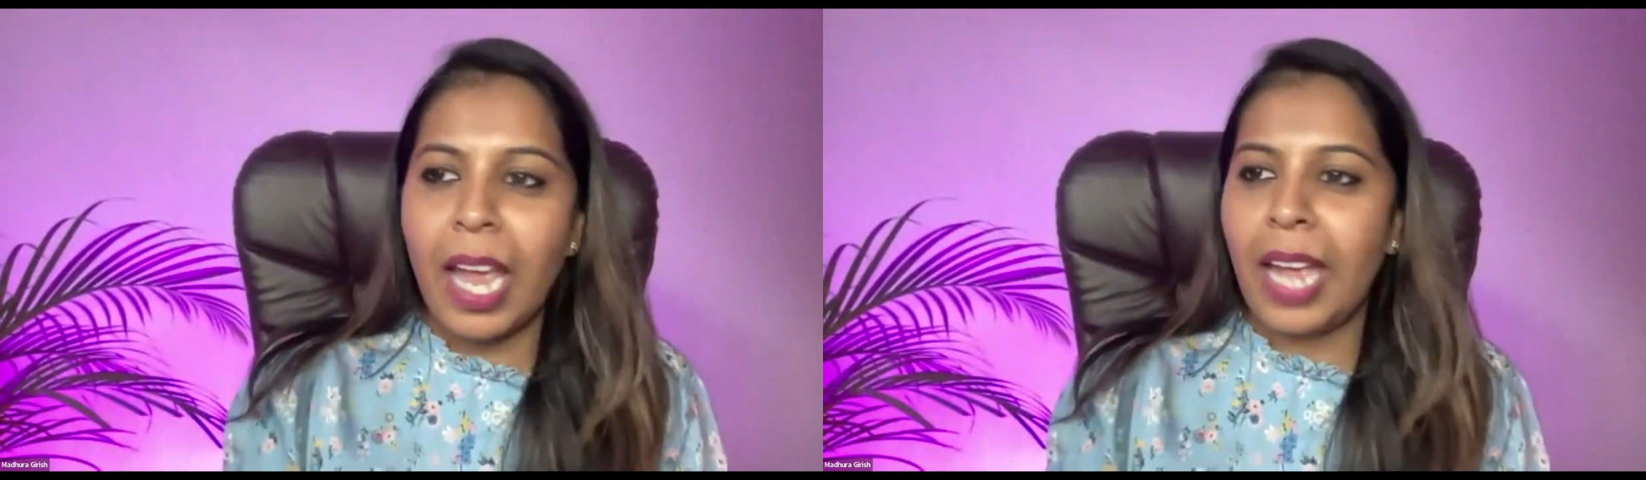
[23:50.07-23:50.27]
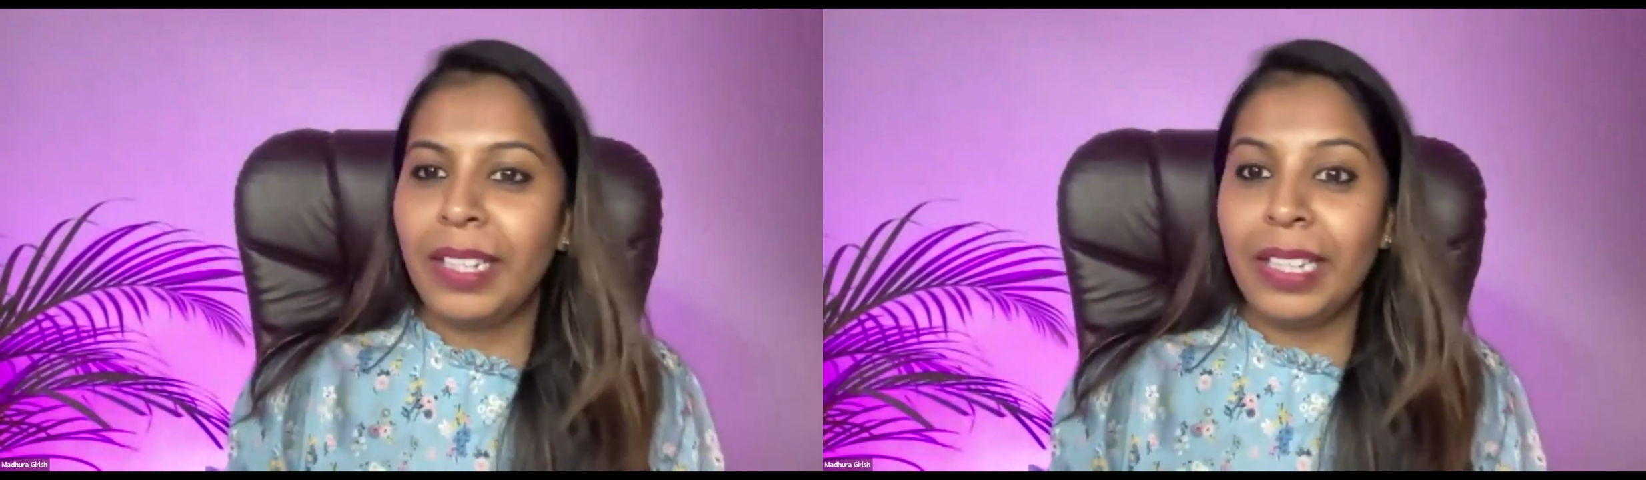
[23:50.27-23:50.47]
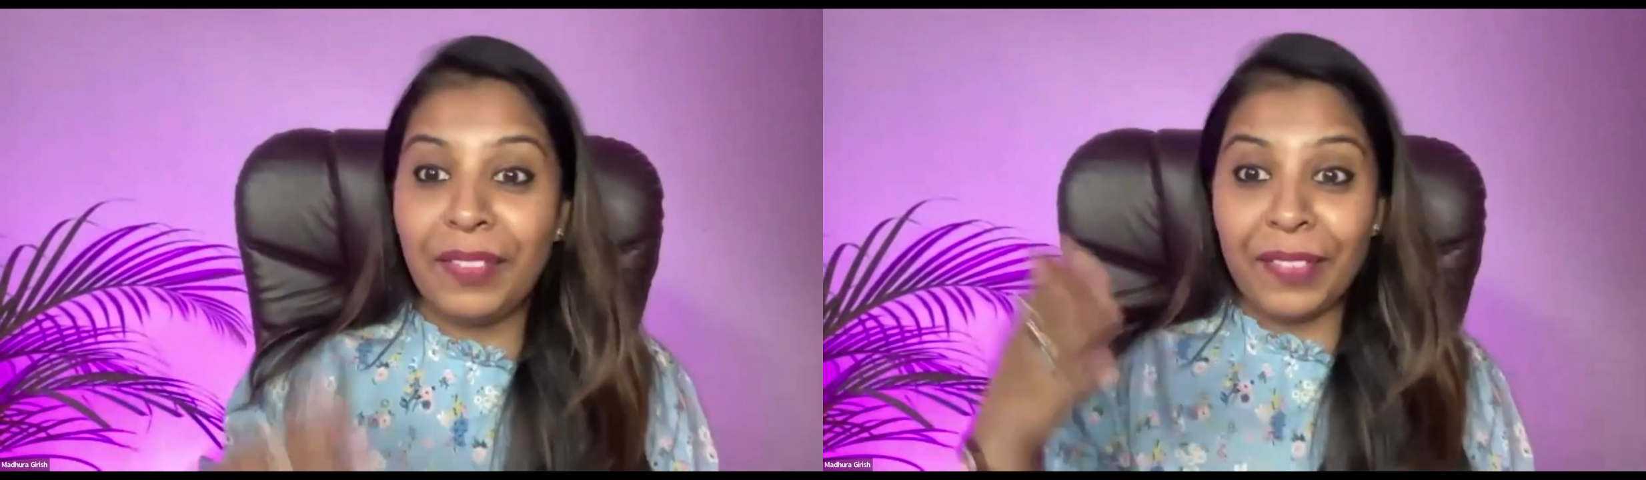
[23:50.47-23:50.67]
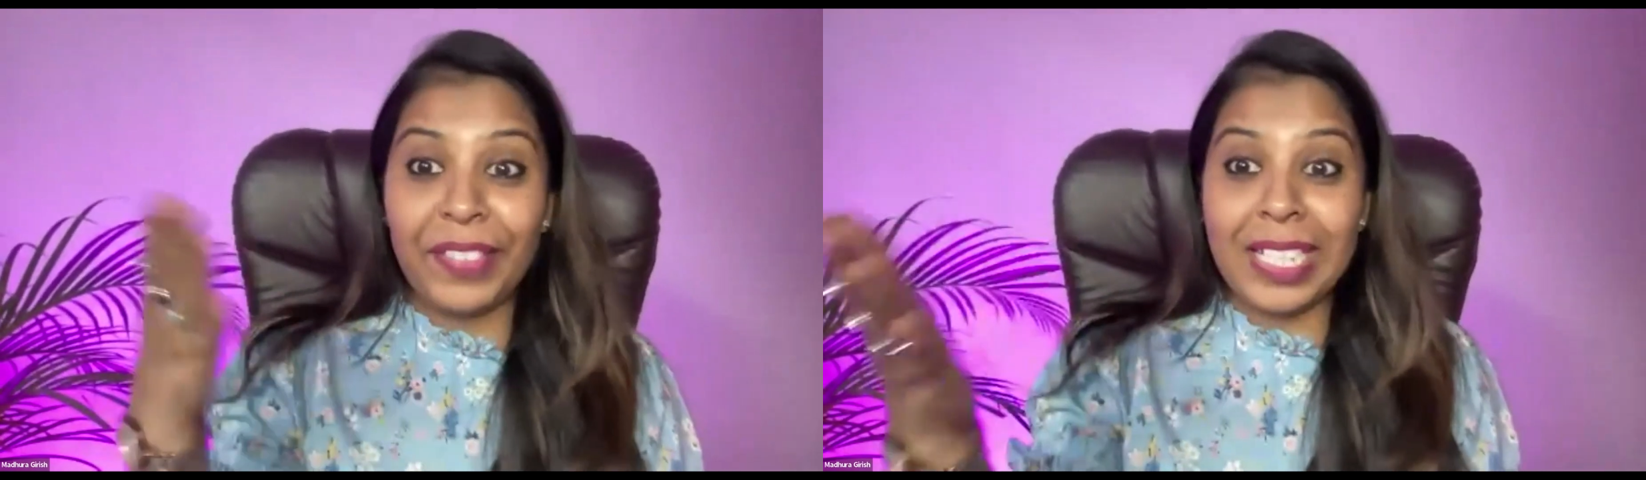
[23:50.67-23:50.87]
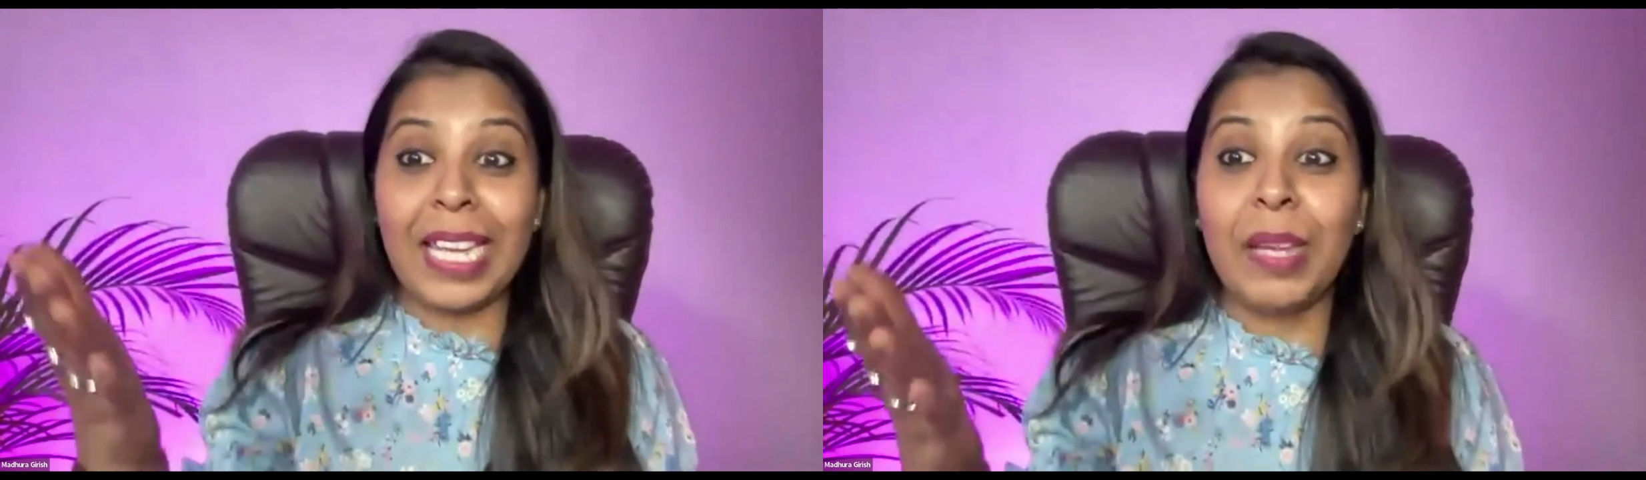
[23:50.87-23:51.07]
And then if
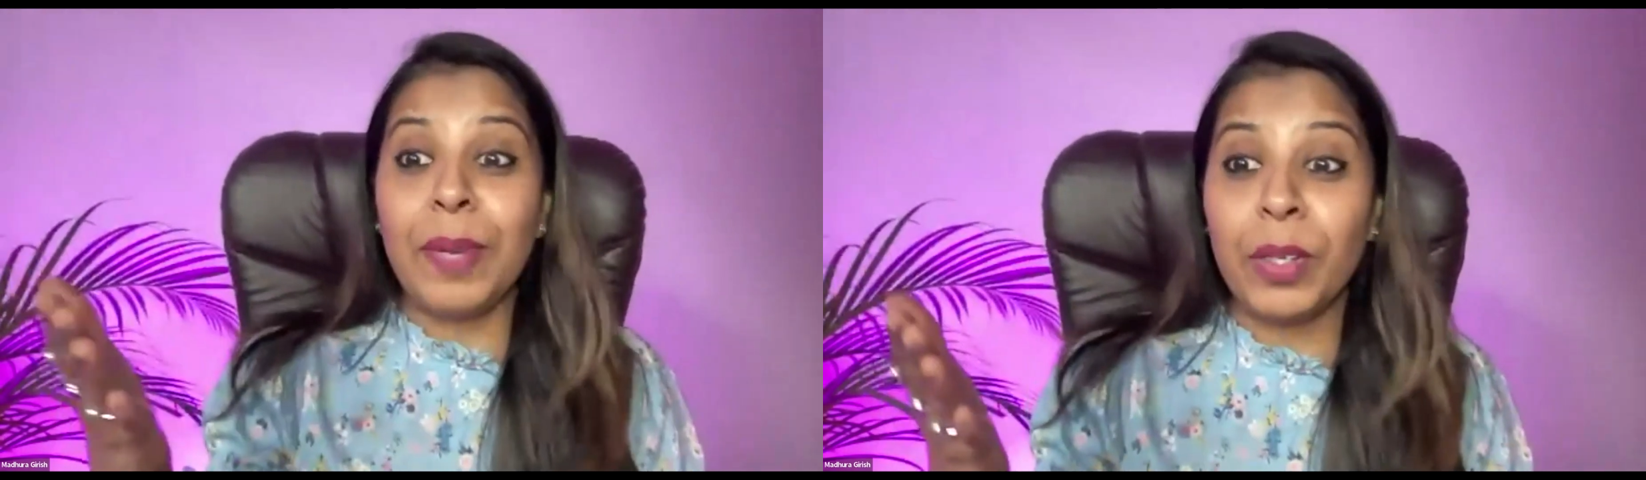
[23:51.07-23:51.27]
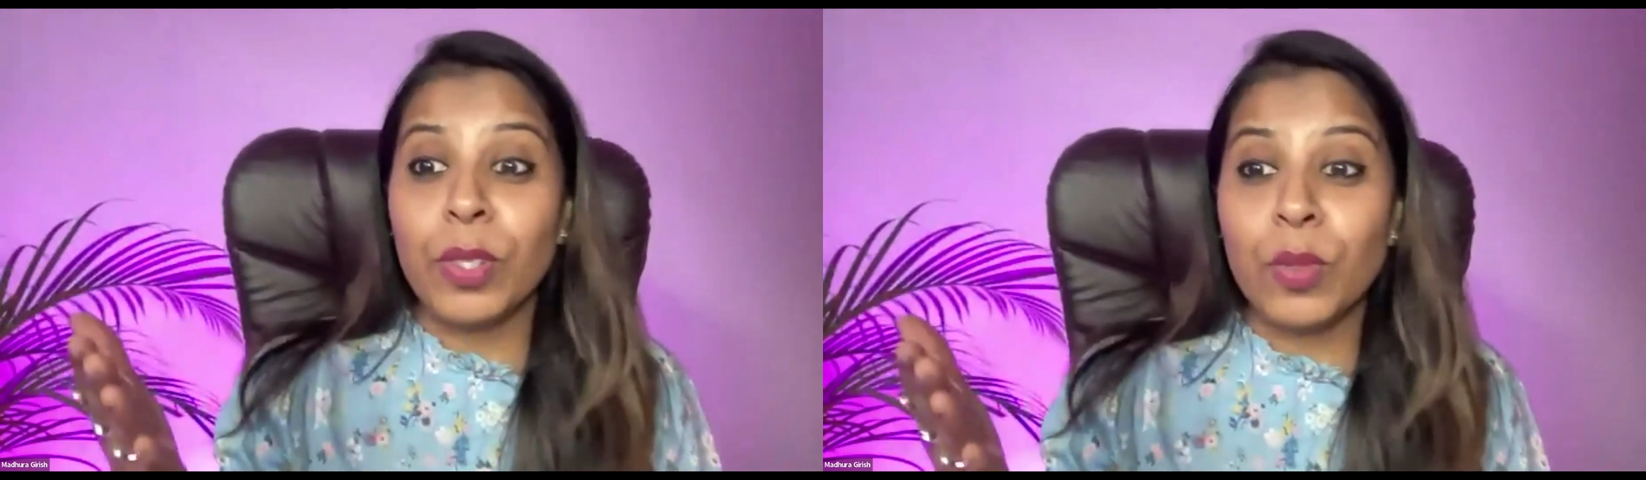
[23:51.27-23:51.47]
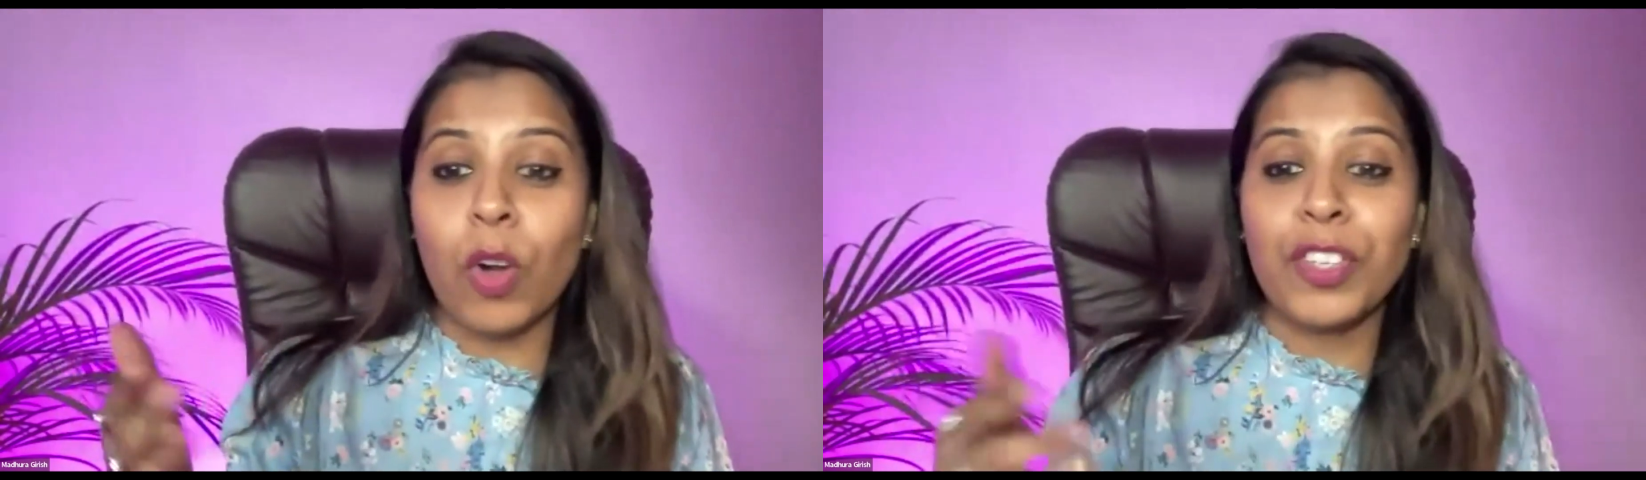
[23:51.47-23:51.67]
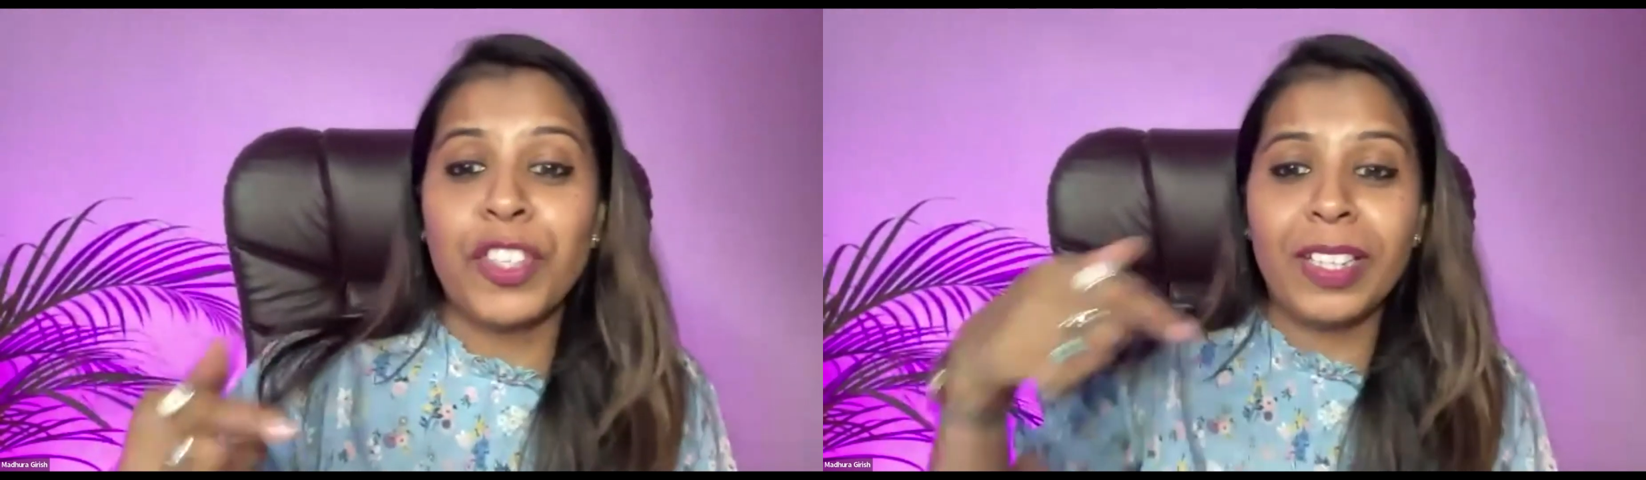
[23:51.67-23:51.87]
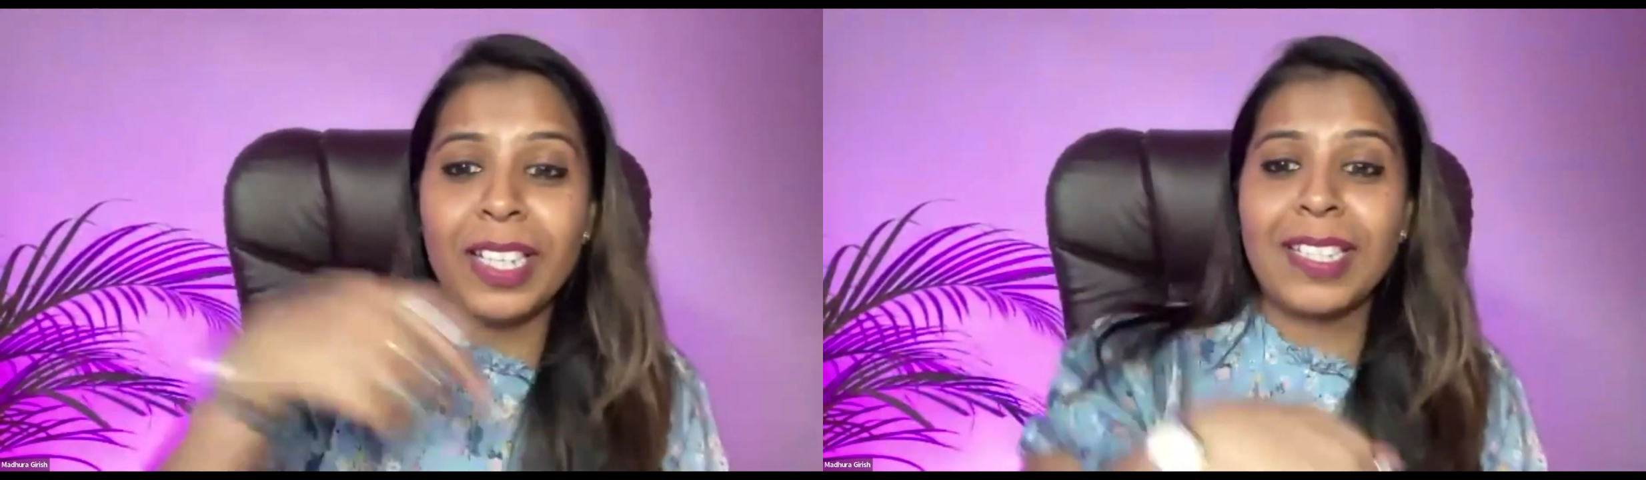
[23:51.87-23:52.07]
there's anybody who's
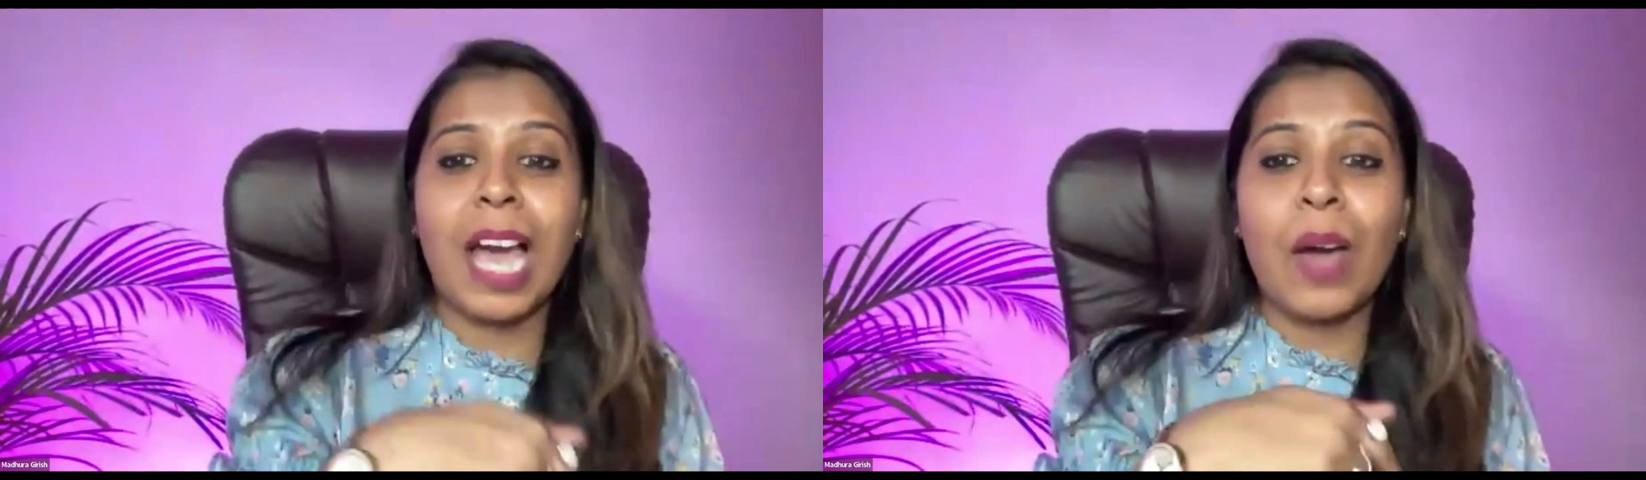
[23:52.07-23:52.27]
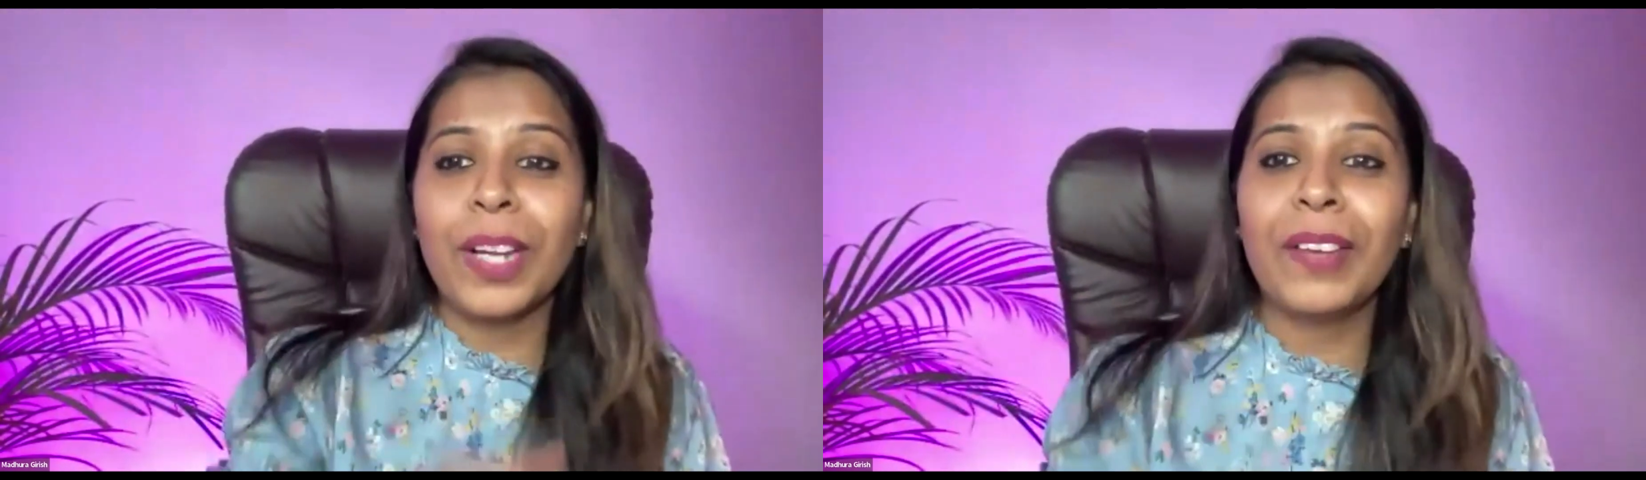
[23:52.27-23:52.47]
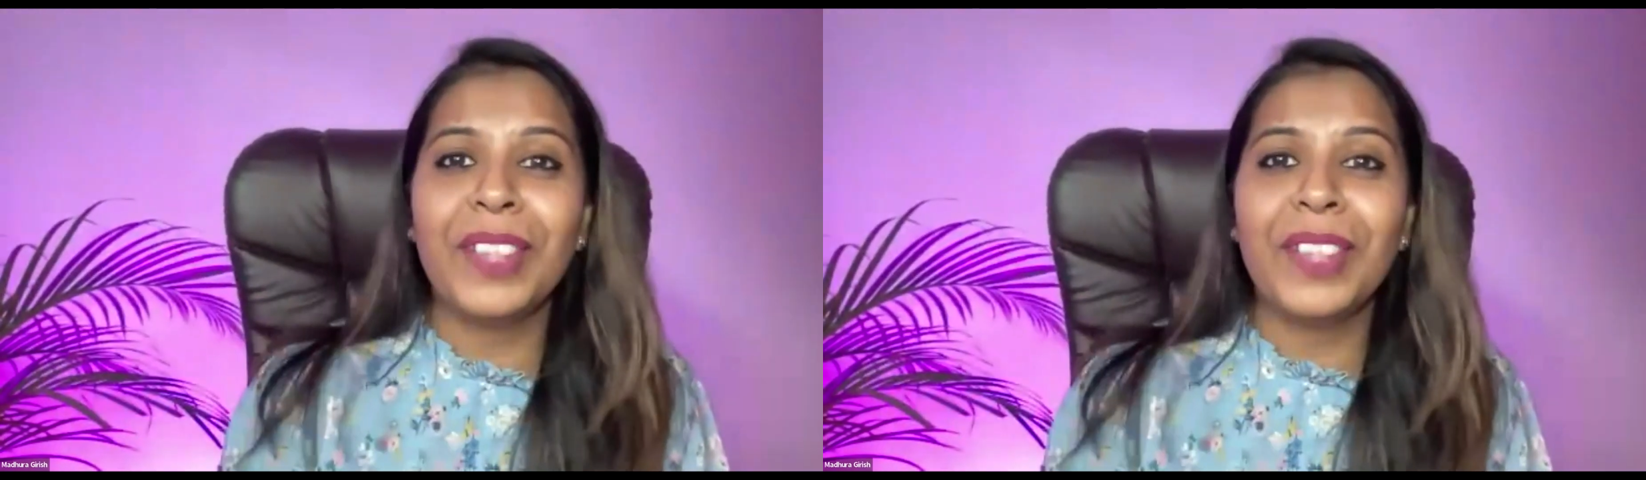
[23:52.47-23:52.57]
watching this down,